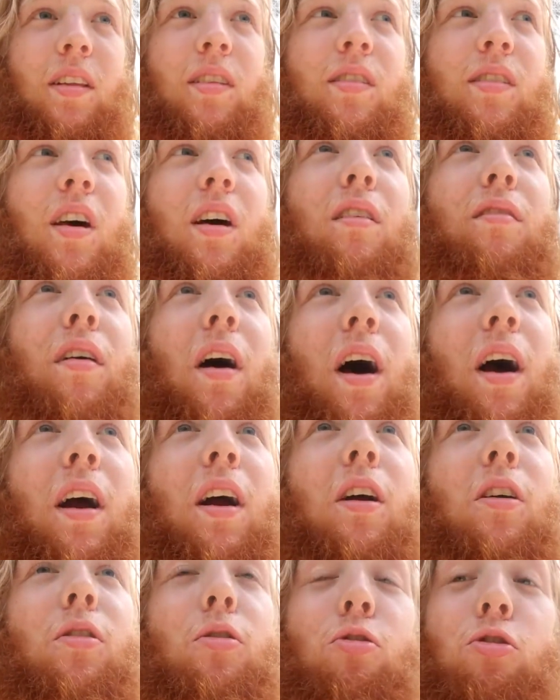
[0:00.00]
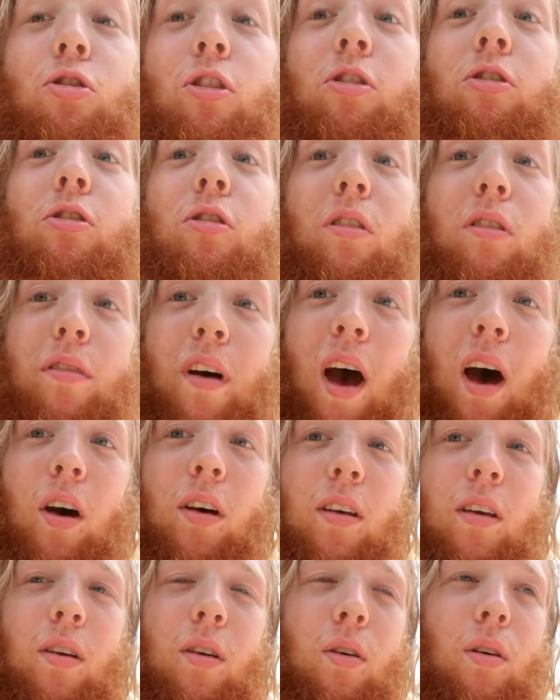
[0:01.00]
it's of higher nutritional
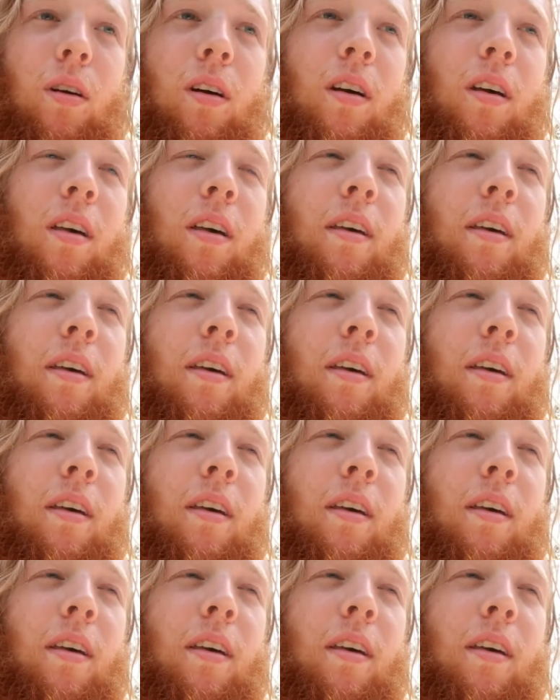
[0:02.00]
value